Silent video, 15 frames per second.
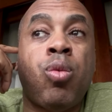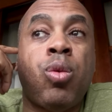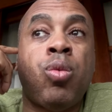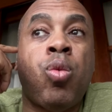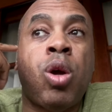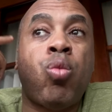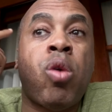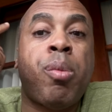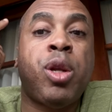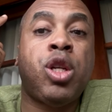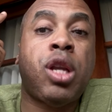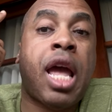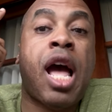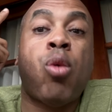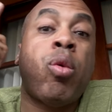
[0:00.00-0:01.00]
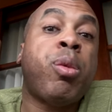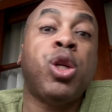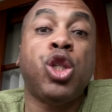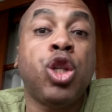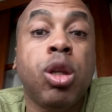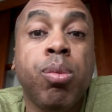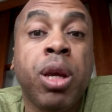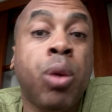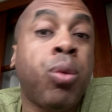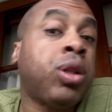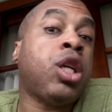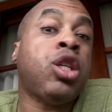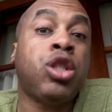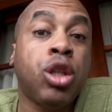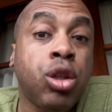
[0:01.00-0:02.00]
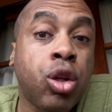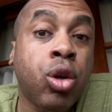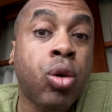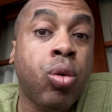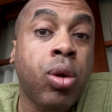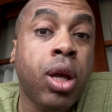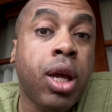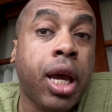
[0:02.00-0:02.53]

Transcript: what women, how women should be and what they should do,